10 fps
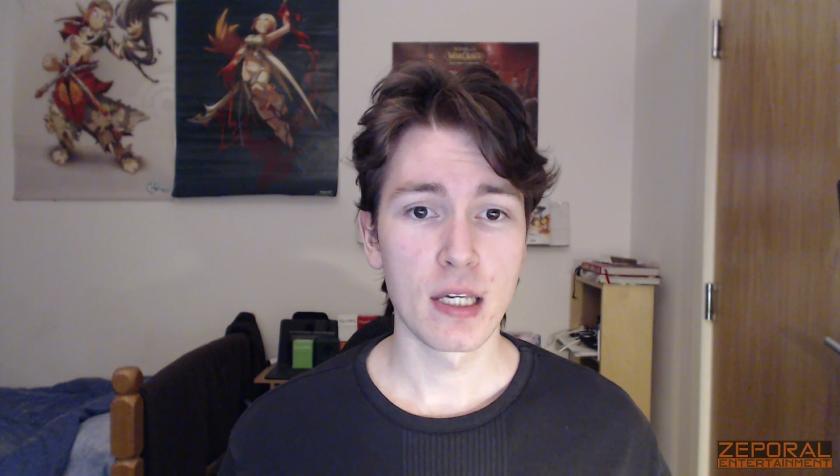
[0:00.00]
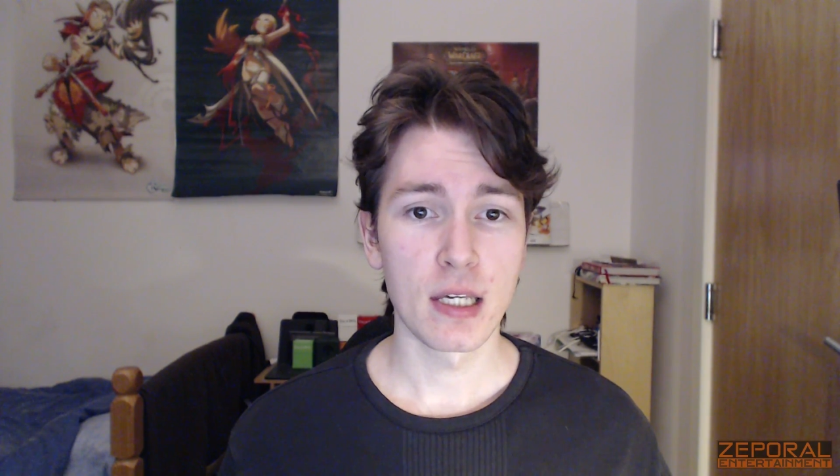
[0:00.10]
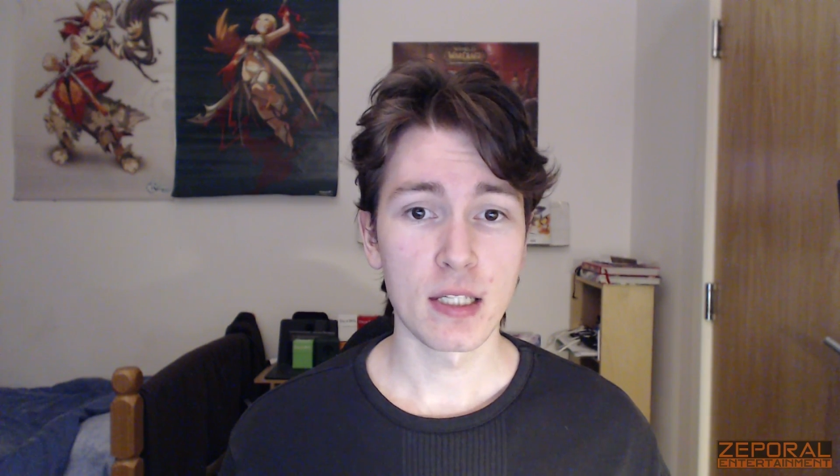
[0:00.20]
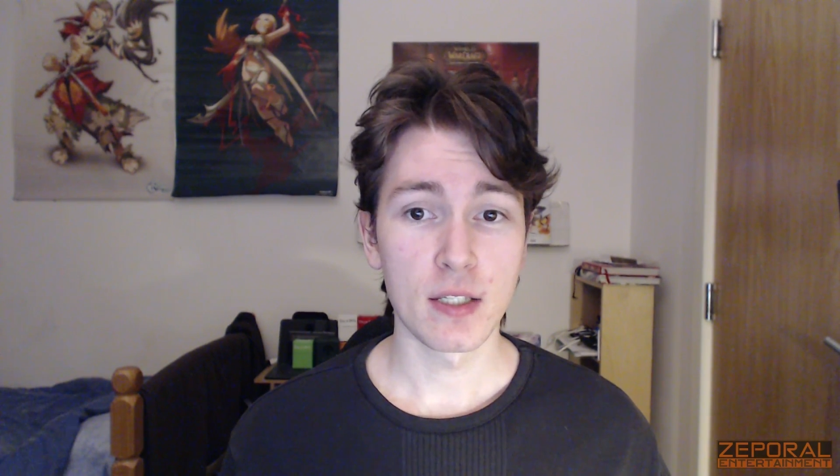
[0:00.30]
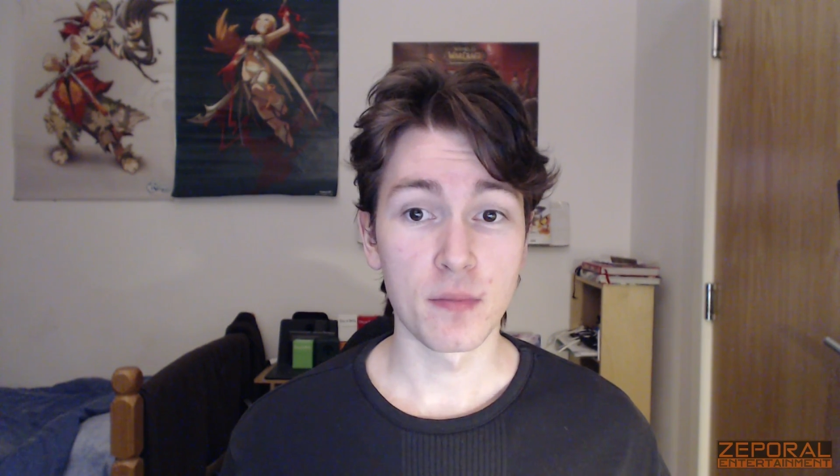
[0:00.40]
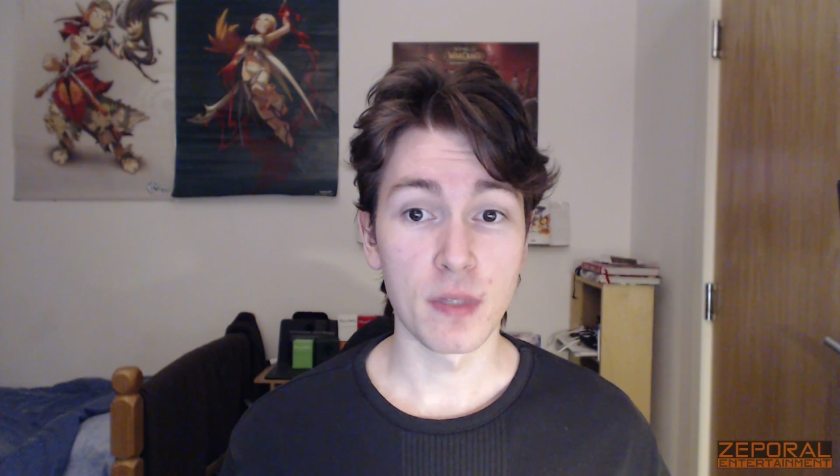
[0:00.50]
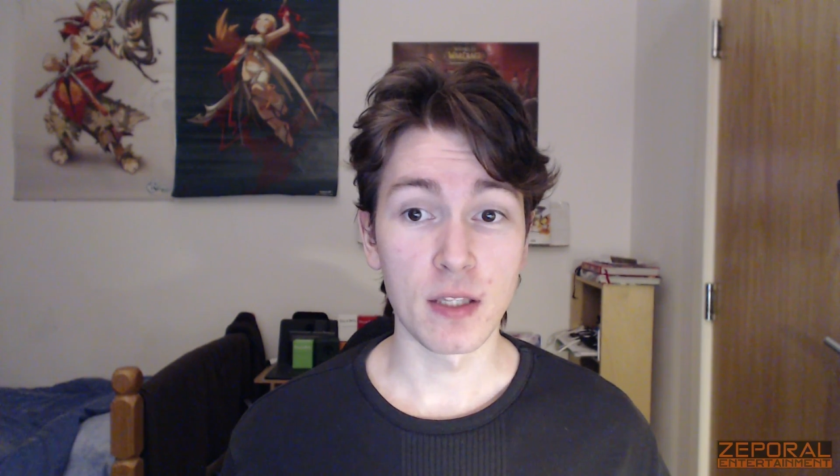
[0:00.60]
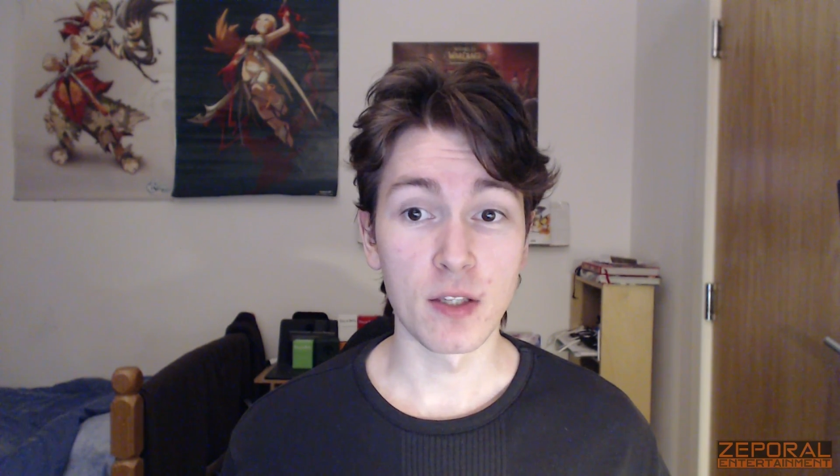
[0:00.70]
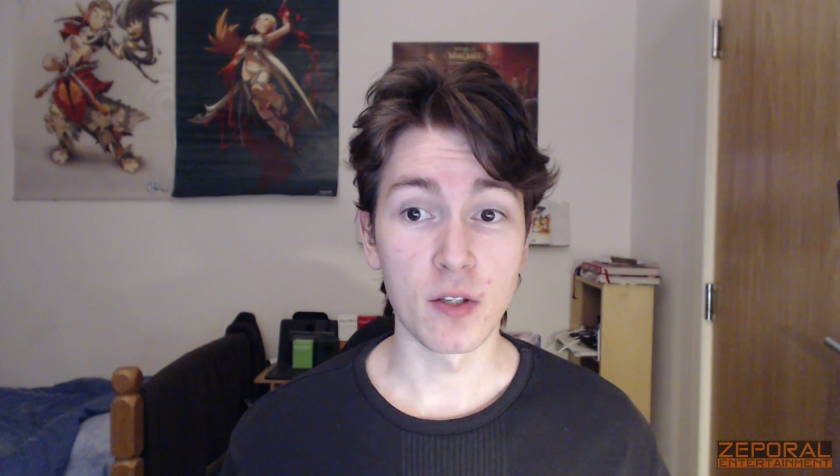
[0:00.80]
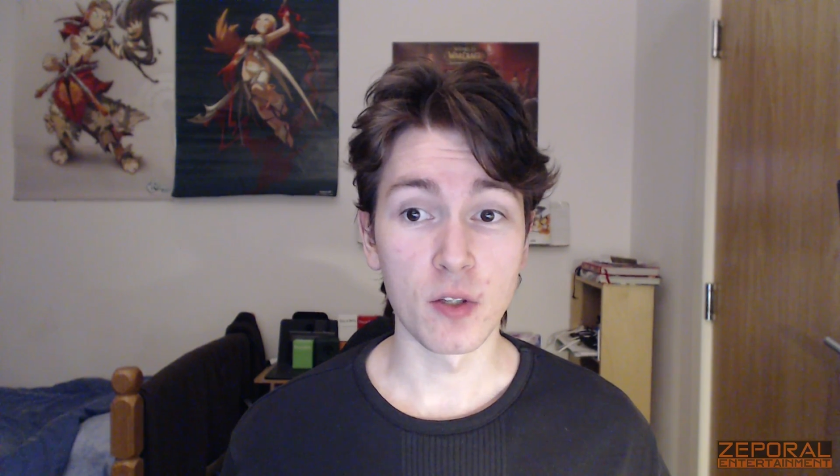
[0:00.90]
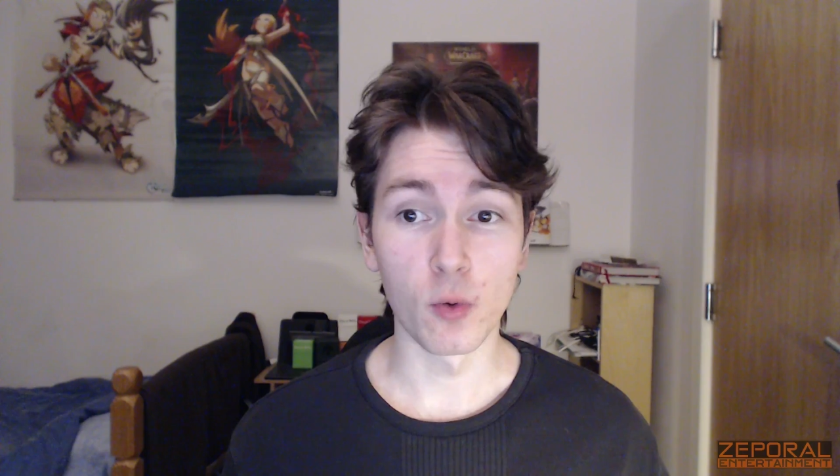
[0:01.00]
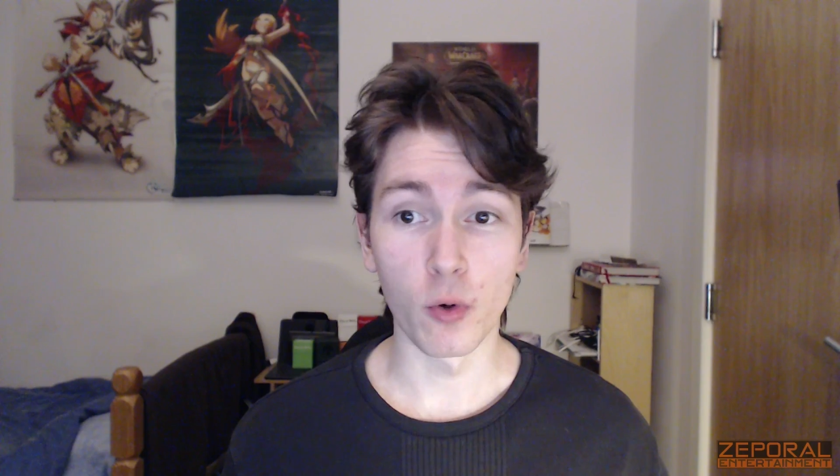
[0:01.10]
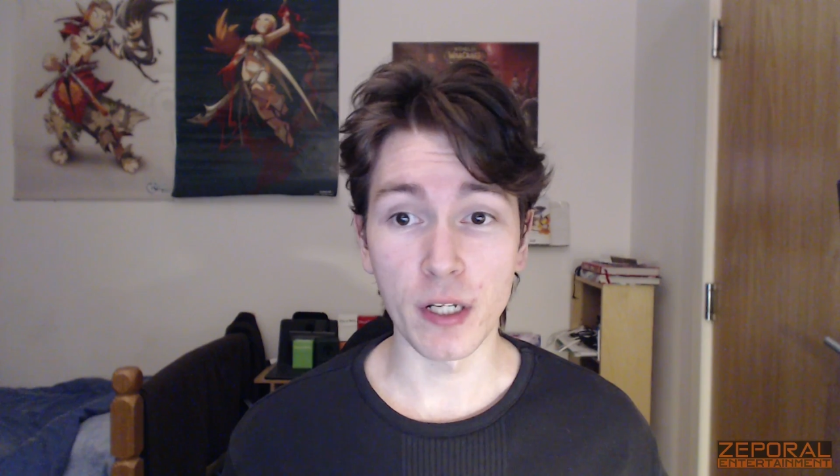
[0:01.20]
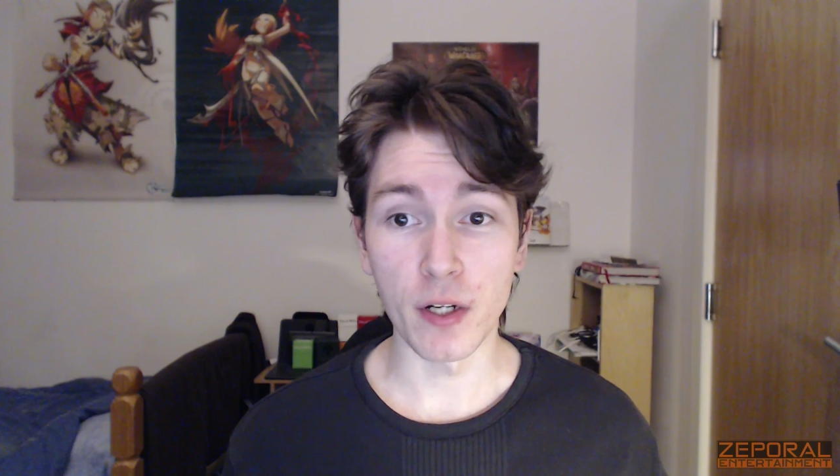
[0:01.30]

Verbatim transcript: is something that you already